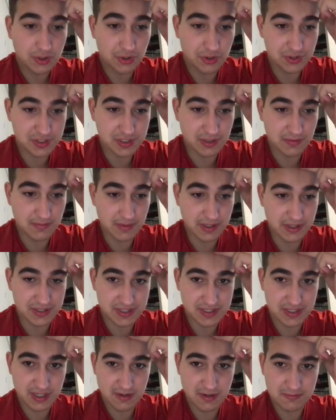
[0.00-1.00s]
Sum
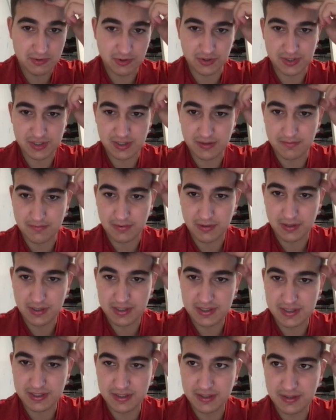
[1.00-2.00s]
minus num, sum
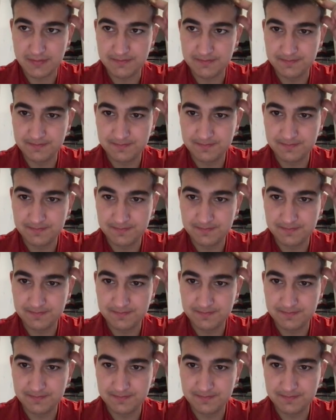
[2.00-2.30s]
plus num.